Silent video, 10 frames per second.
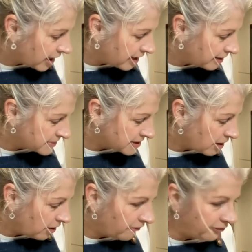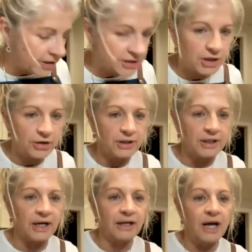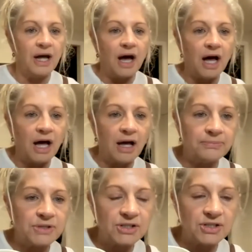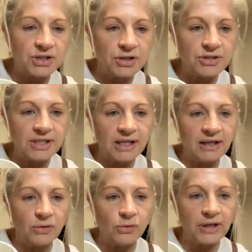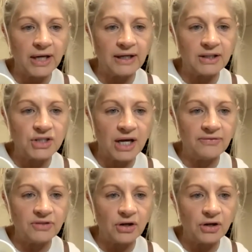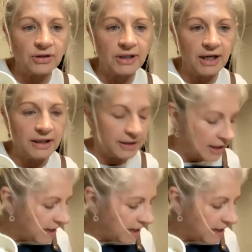grams of fresh coconut. I'm just using organic shaved coconut.